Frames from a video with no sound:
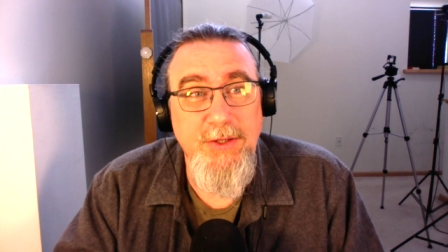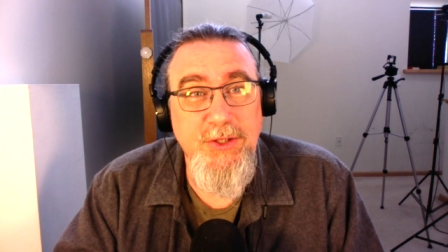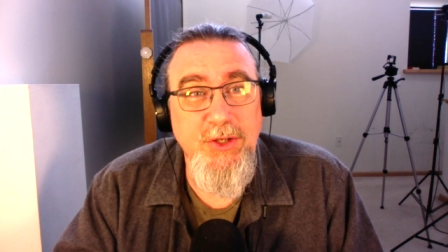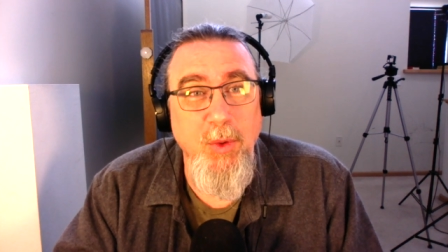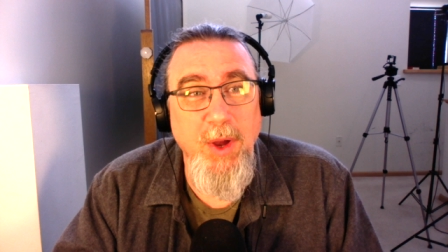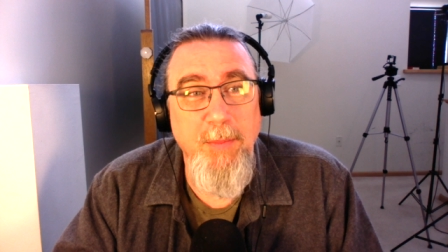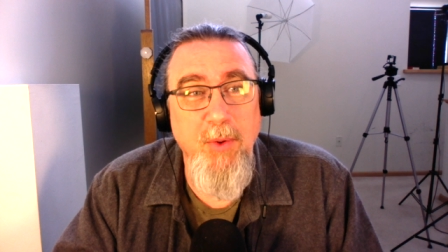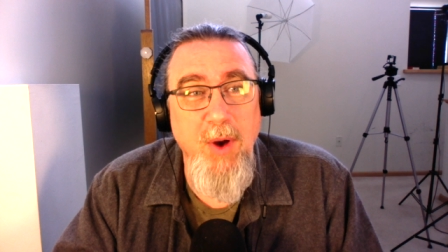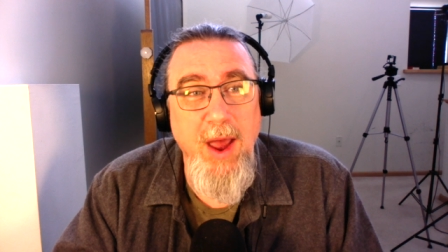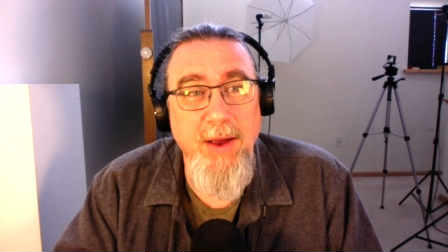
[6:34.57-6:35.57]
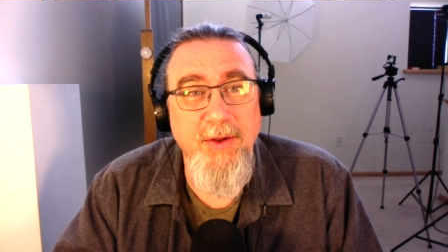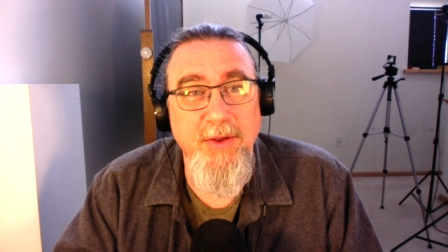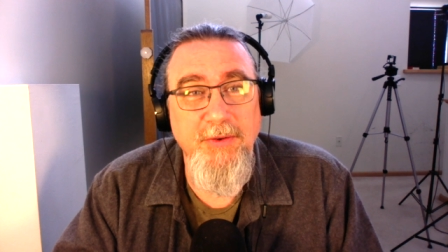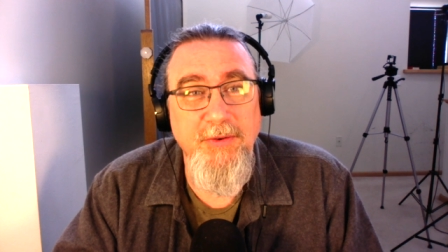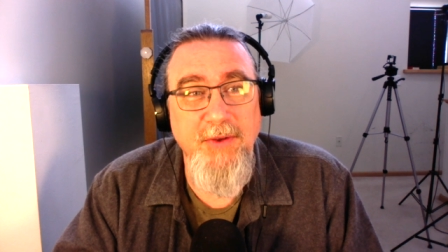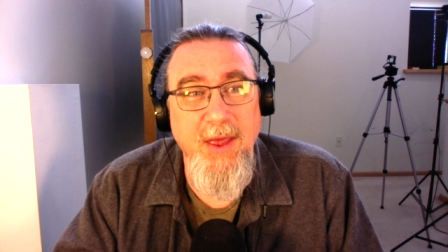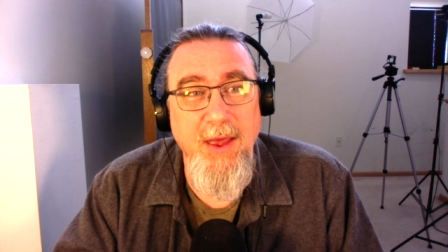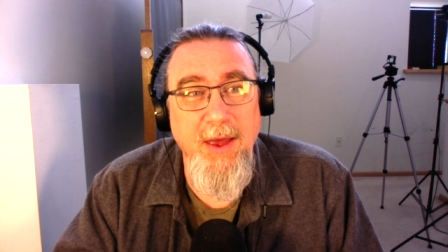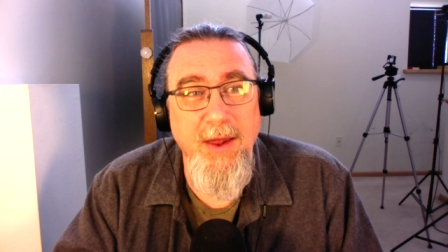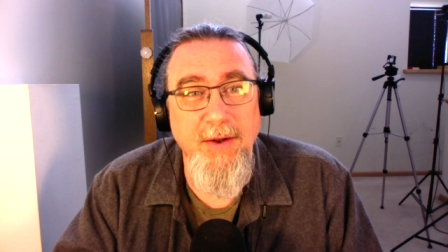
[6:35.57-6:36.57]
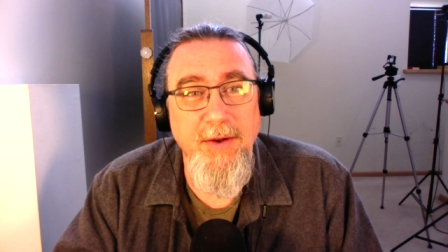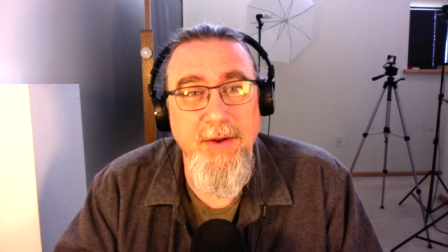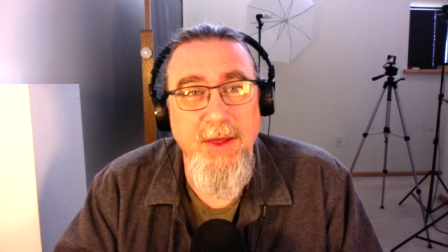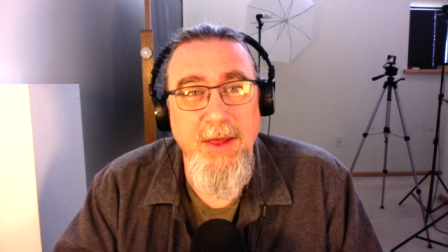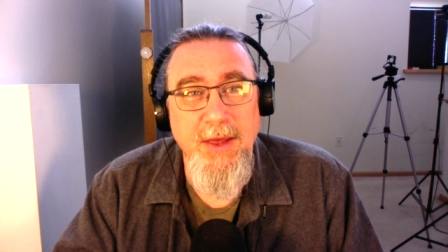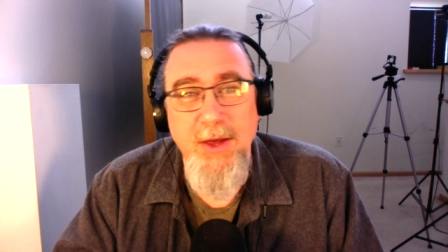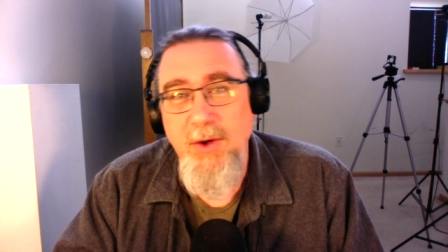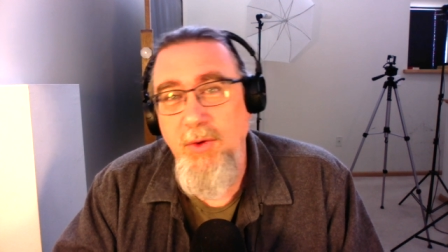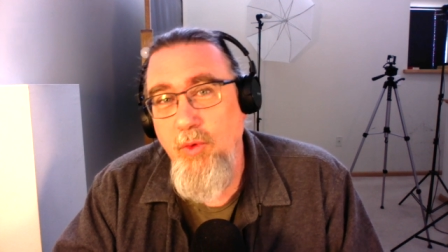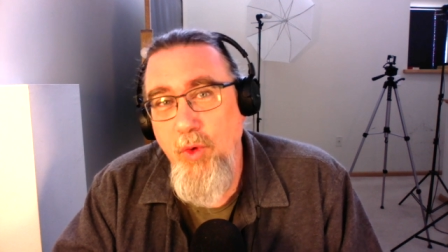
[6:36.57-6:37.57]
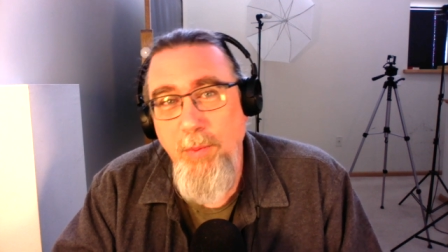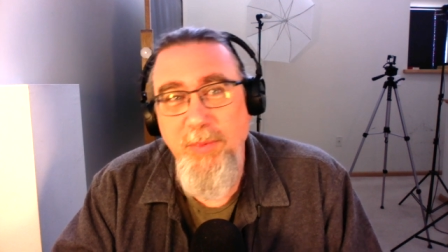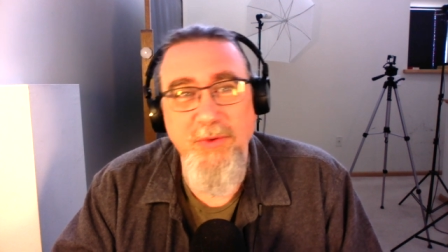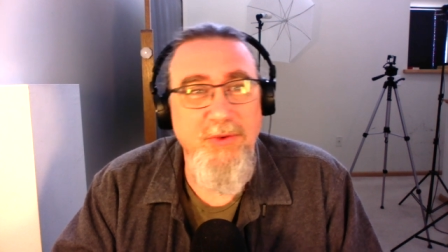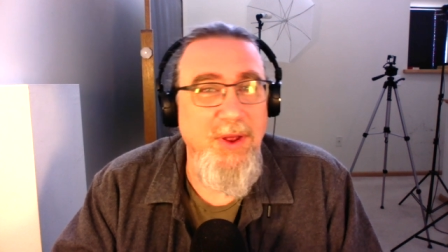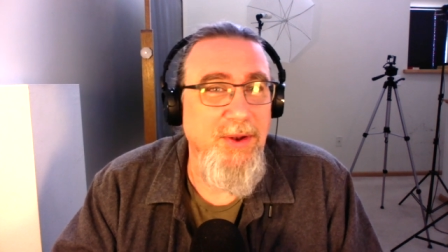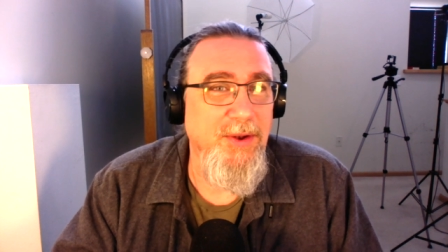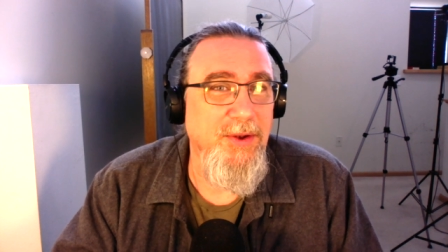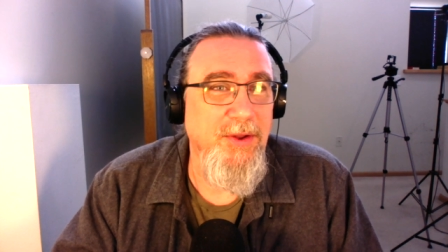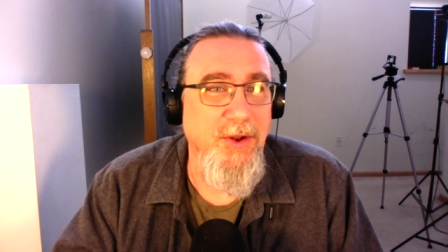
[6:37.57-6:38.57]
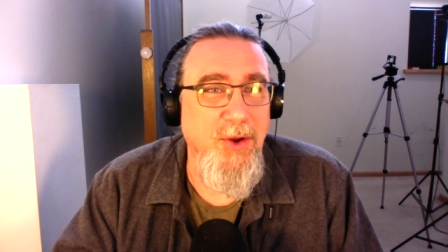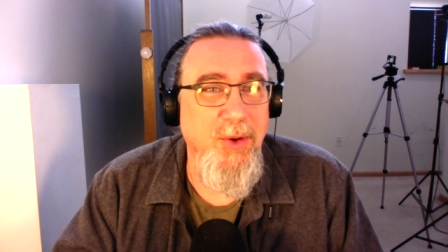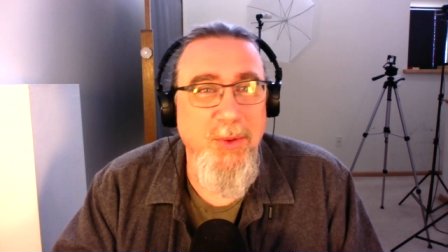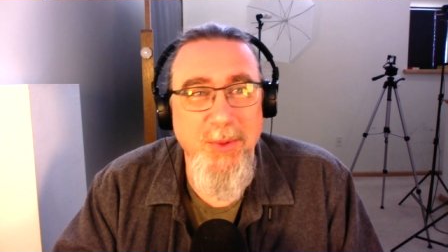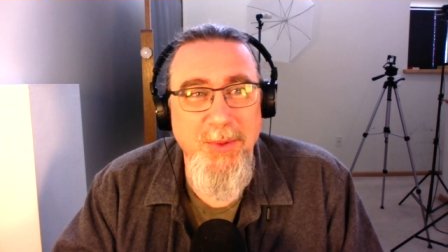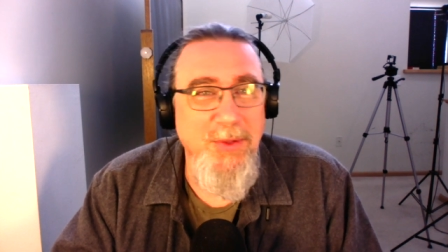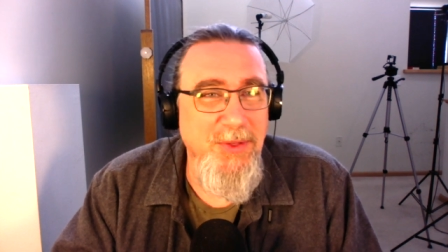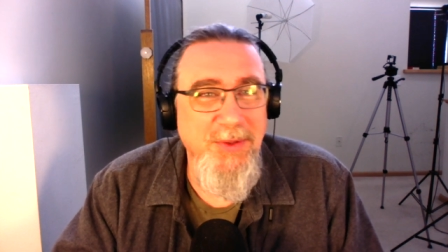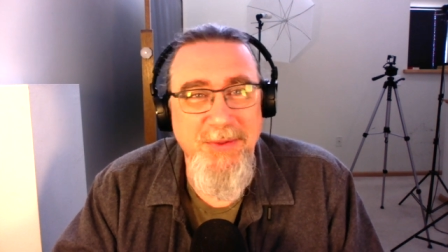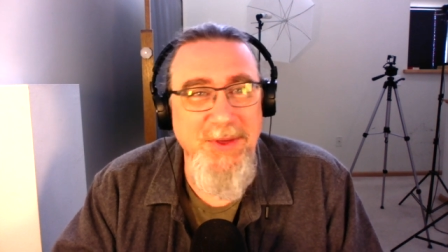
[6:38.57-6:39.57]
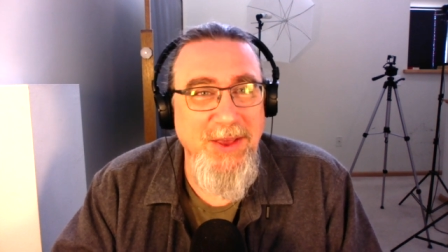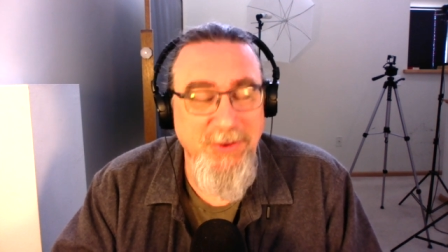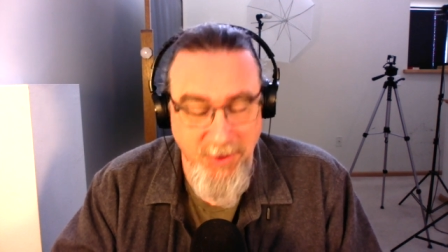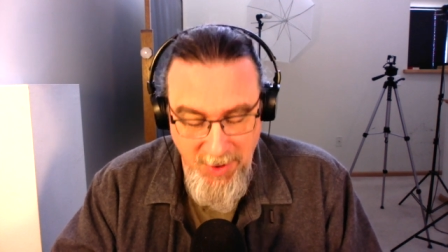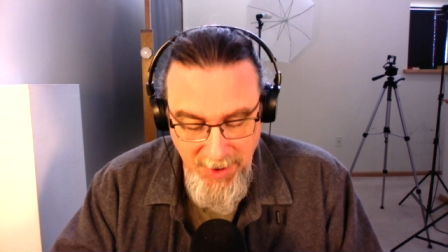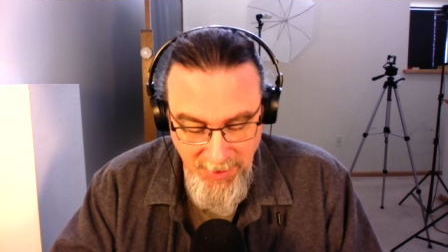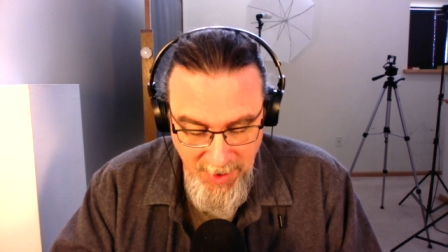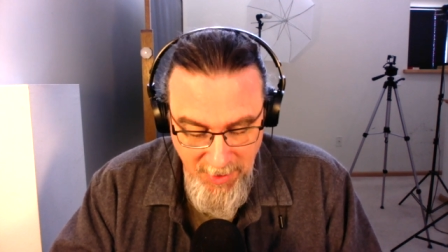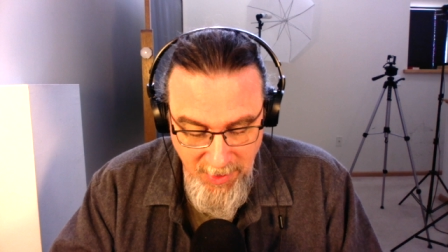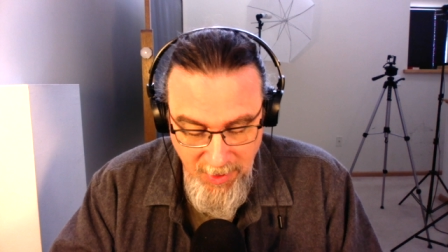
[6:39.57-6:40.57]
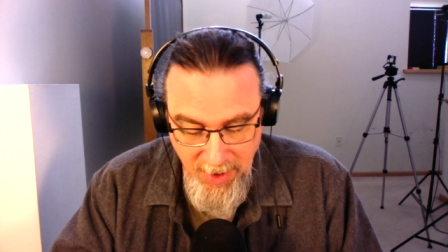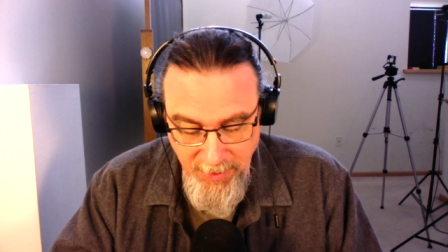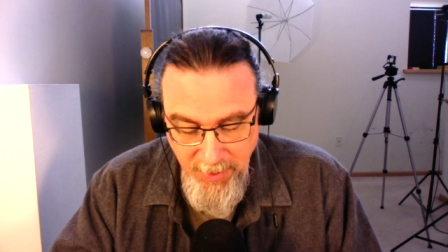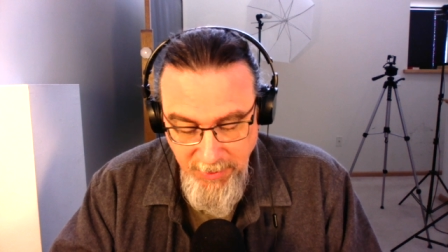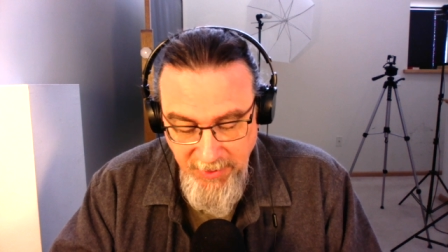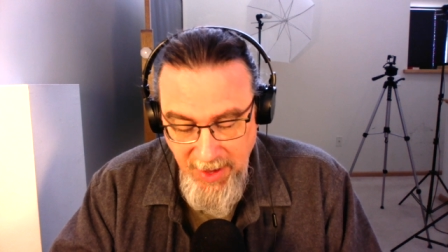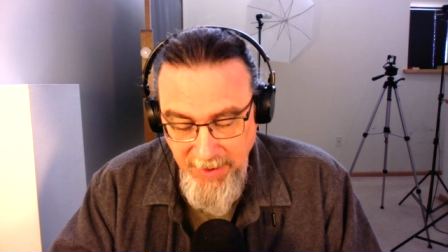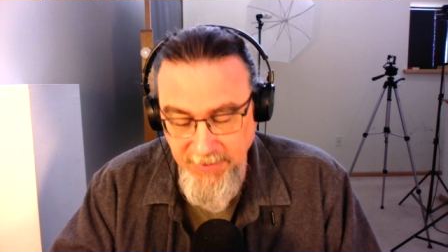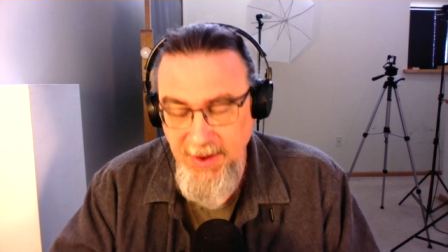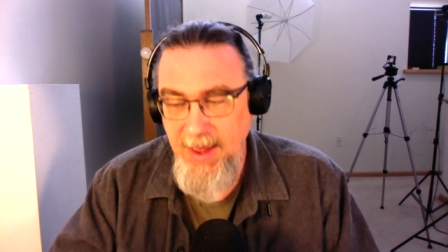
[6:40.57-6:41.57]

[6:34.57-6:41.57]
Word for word: Stoic practice and groups and, things along those lines.